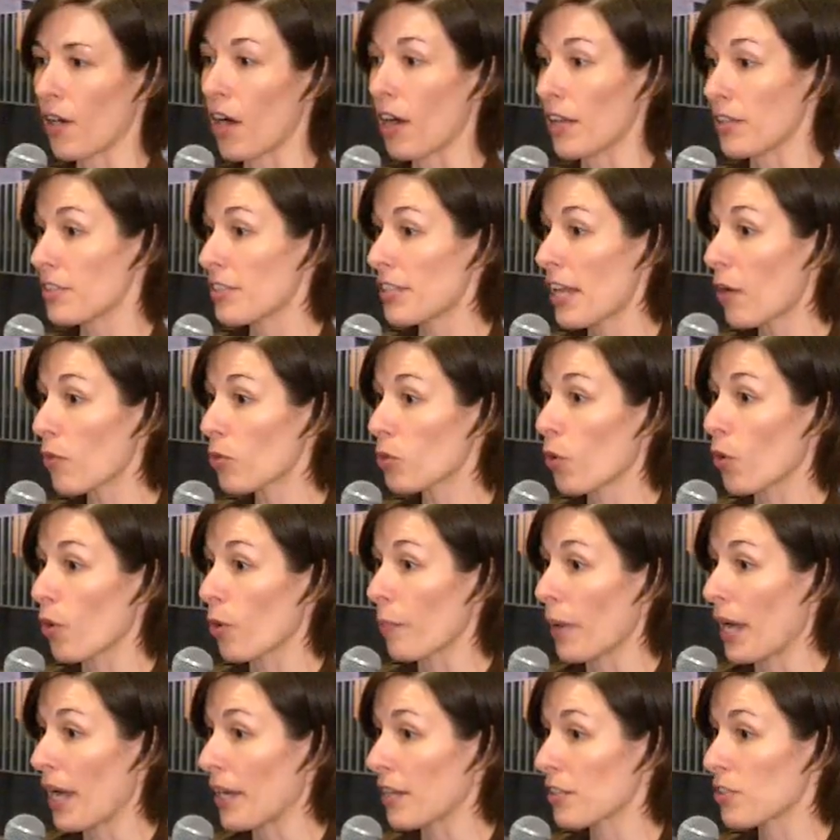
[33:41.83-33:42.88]
on South Core
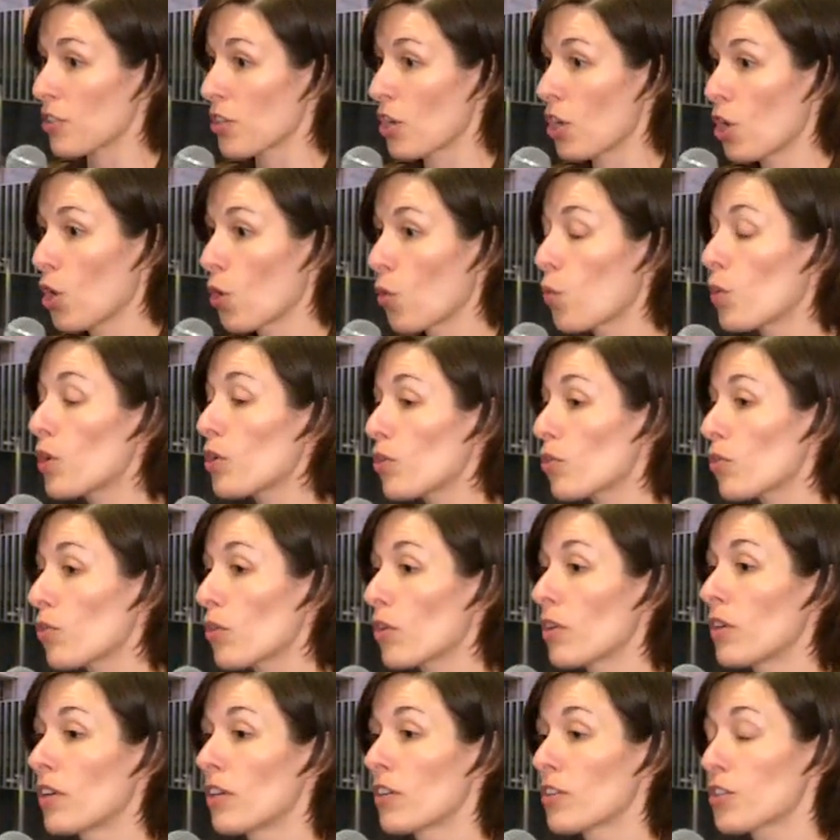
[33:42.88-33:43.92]
Banks
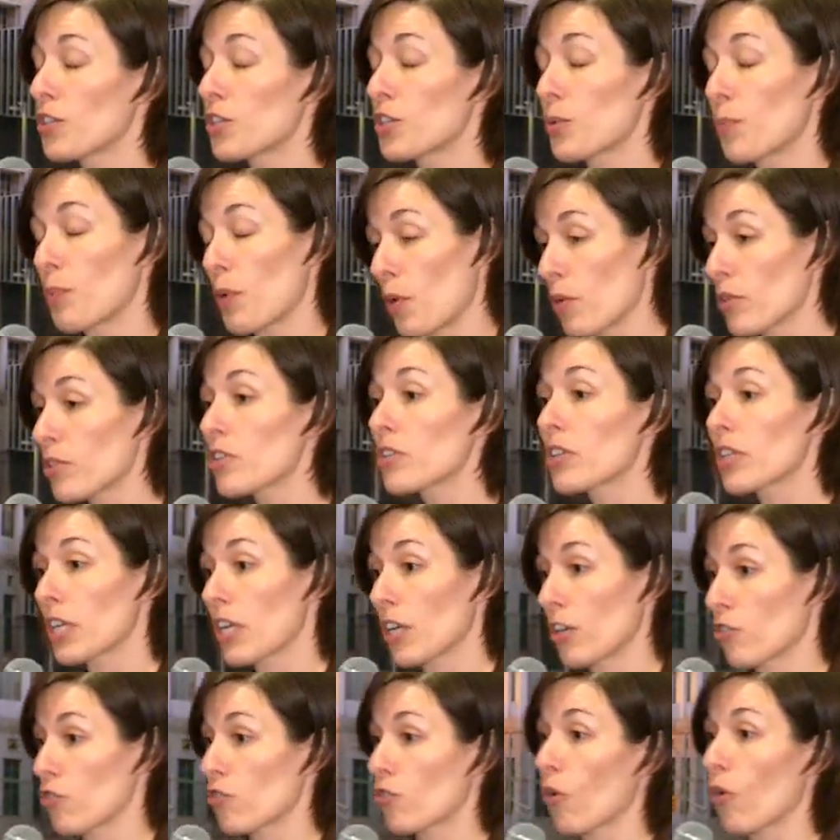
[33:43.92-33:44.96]
will supposedly
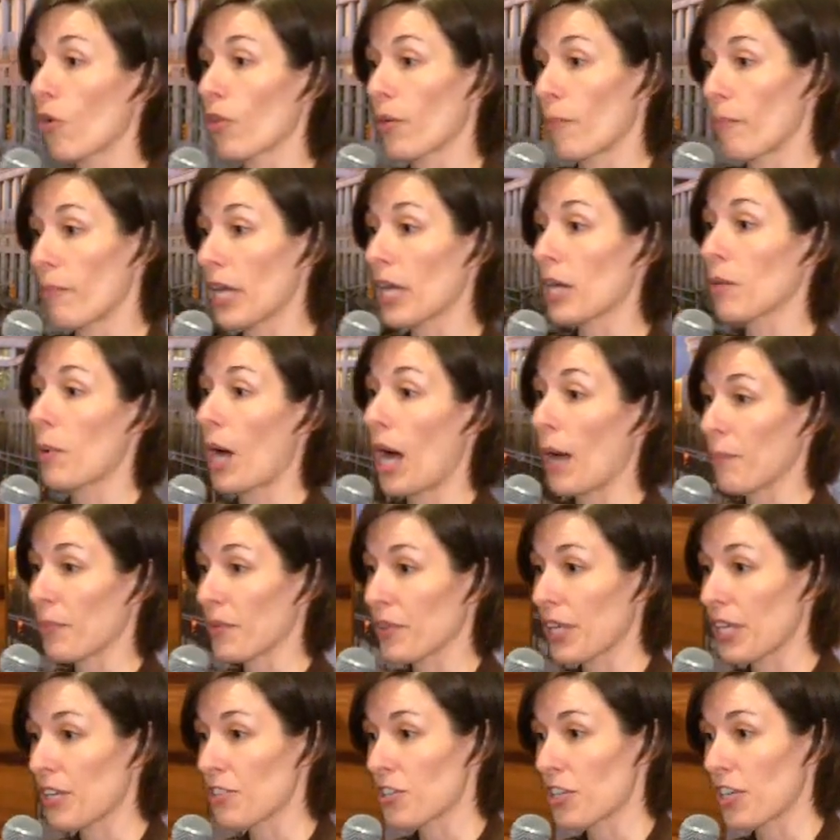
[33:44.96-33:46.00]
control the mink
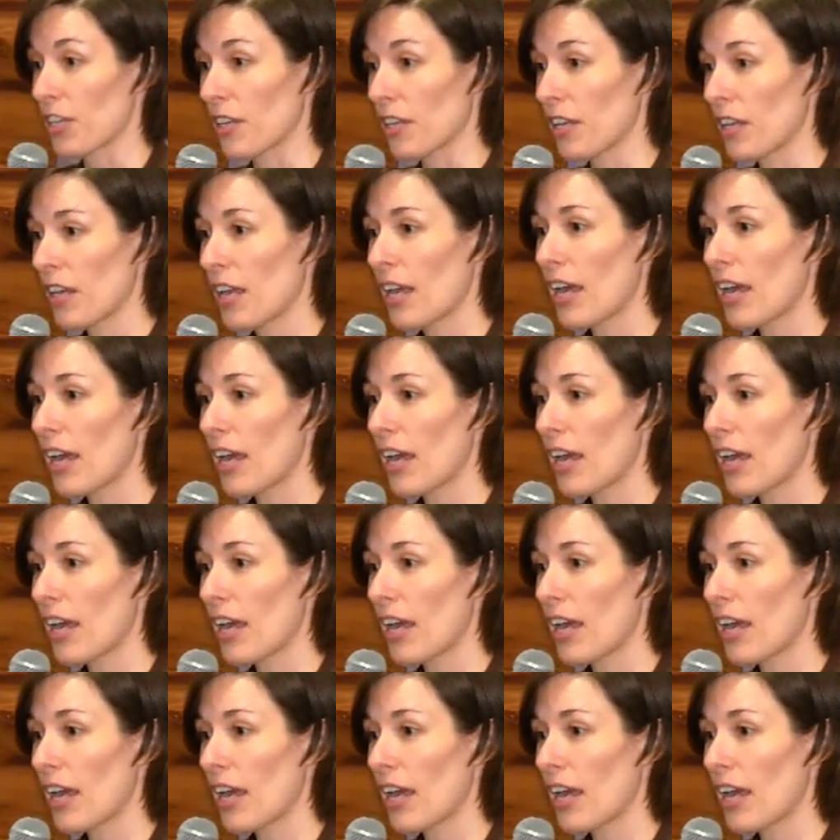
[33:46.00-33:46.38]
population.